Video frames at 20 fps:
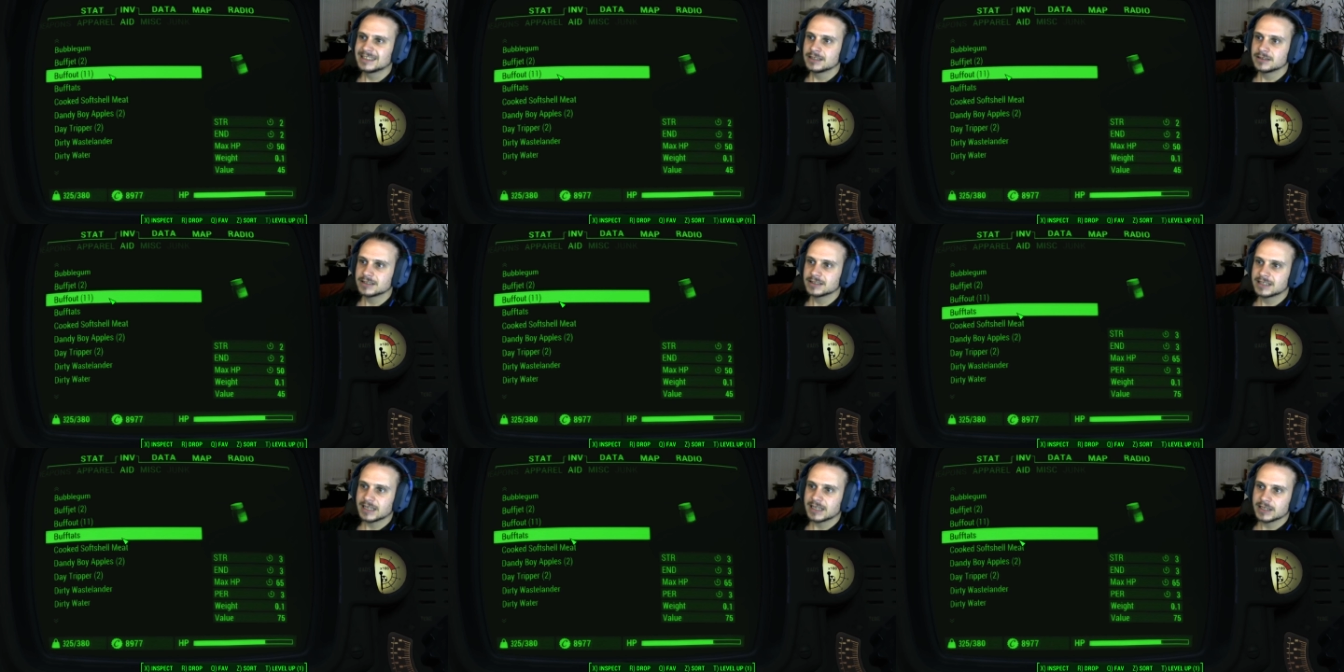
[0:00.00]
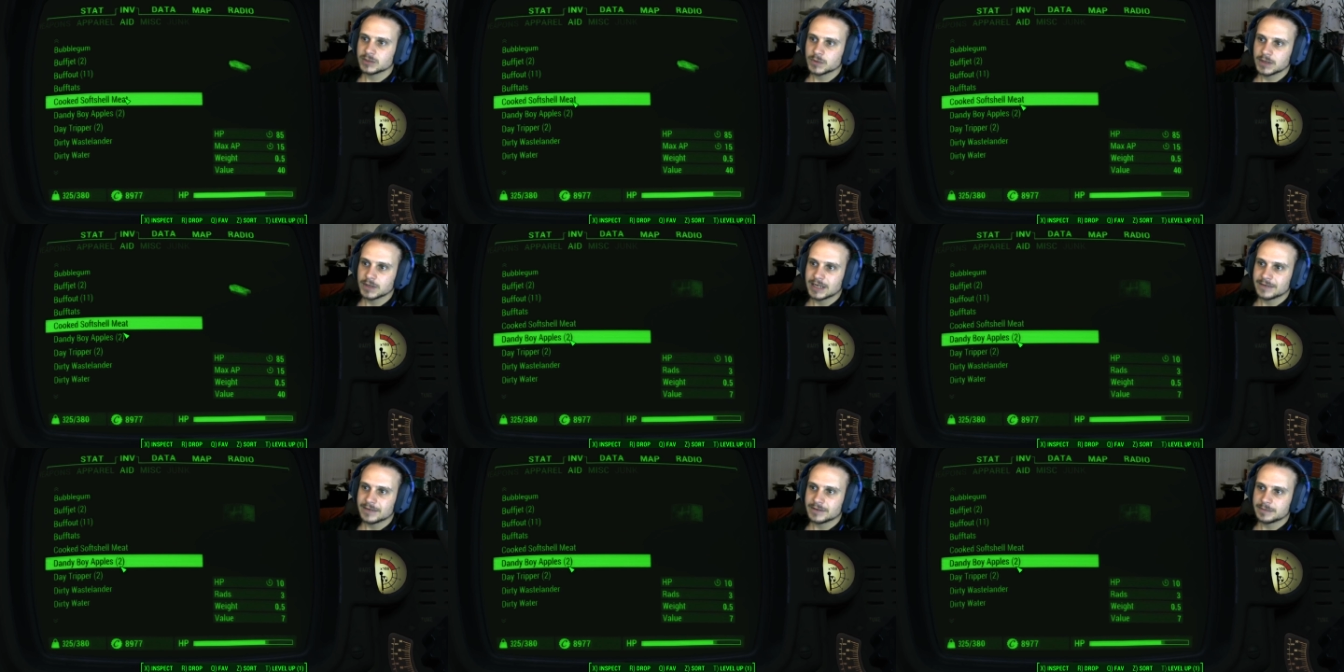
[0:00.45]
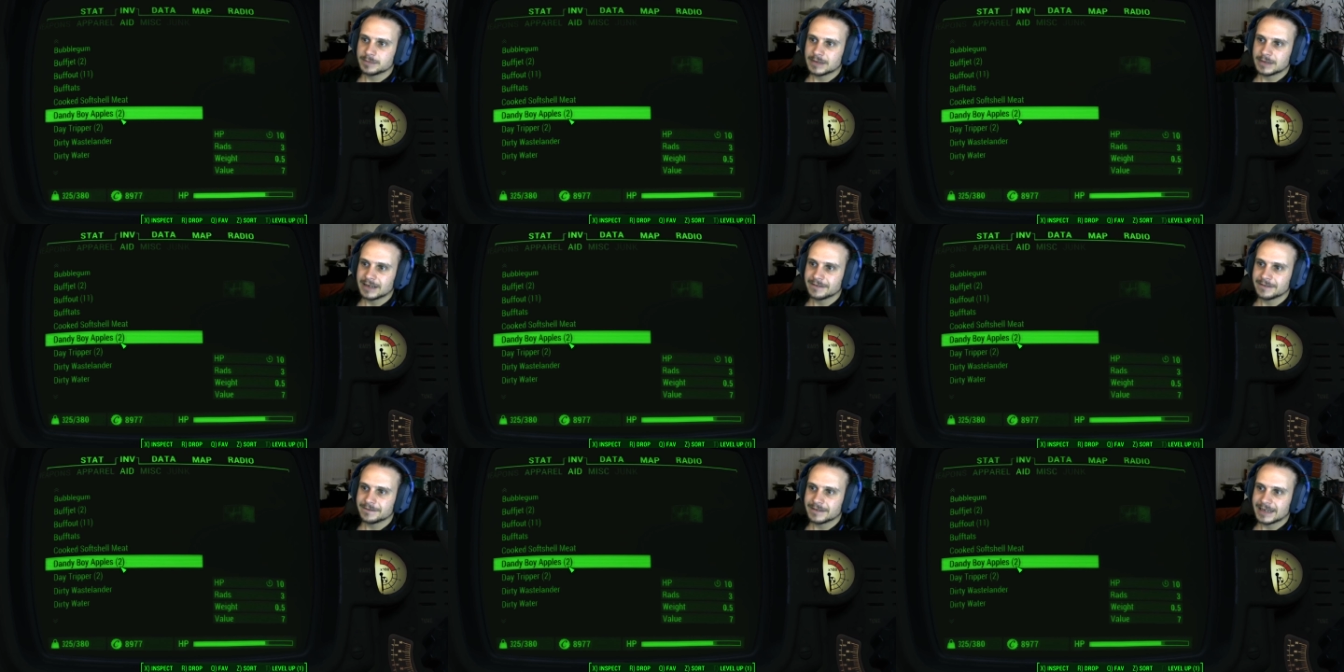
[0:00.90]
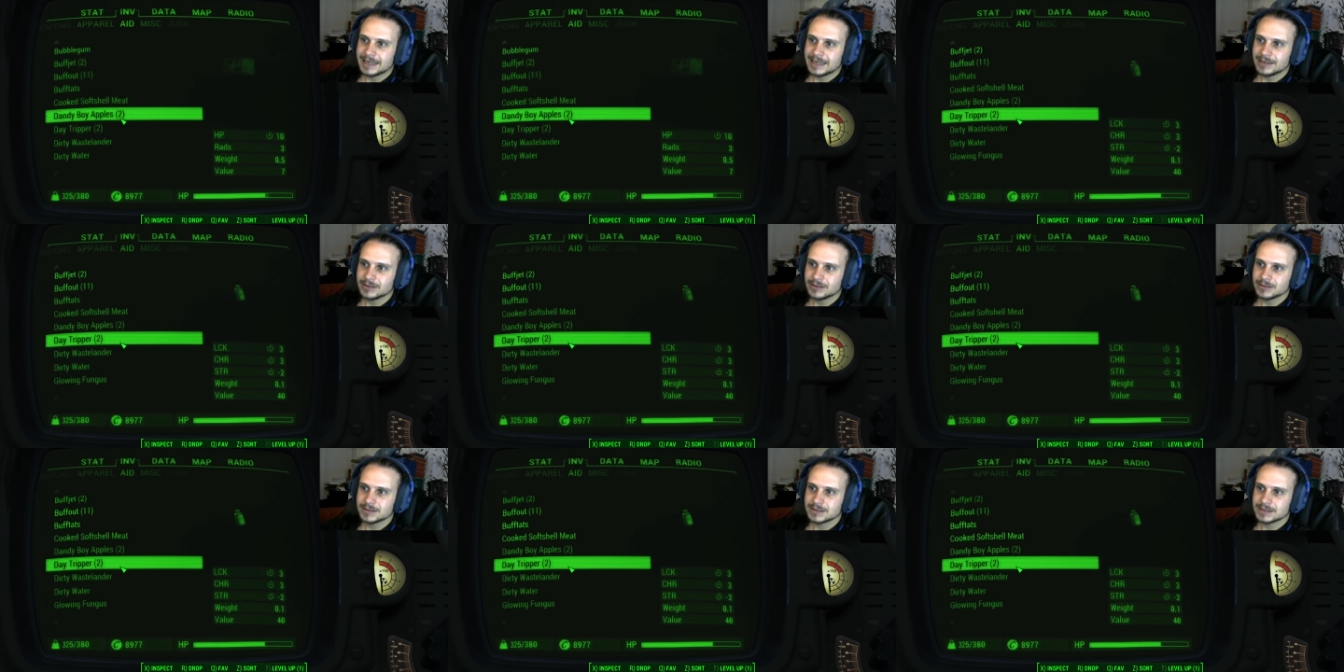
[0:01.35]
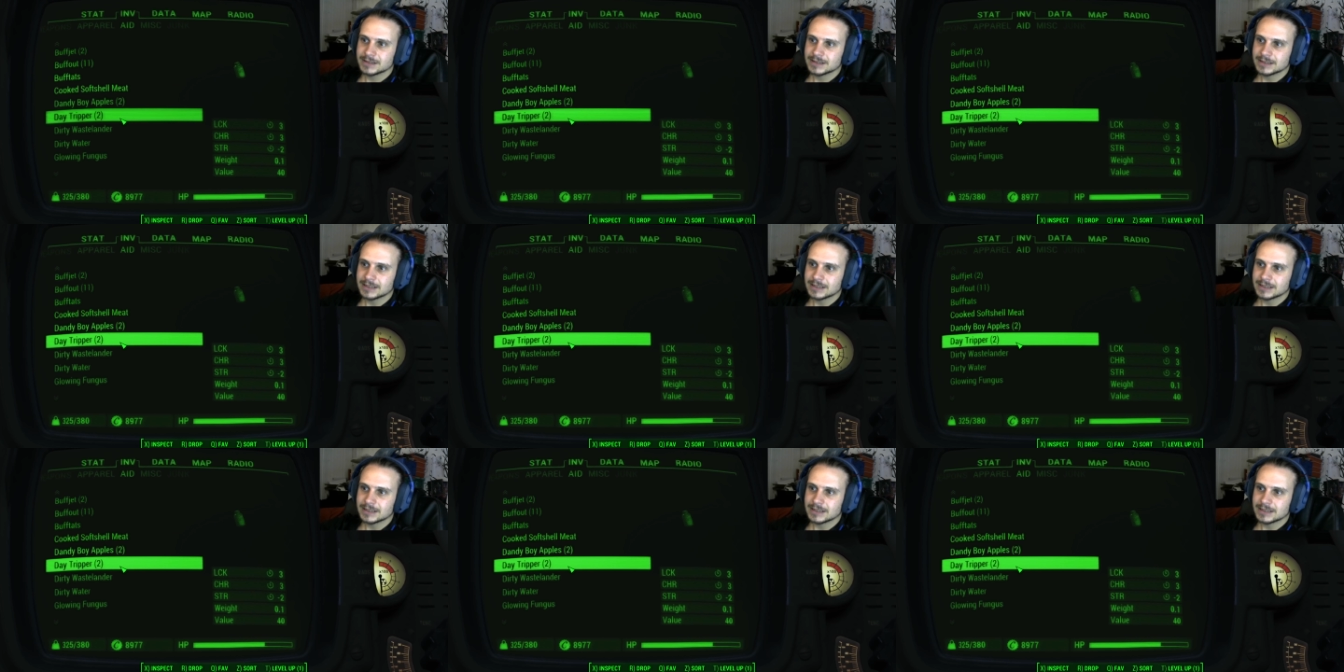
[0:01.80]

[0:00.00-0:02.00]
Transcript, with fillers: I guess we'll have a buff out.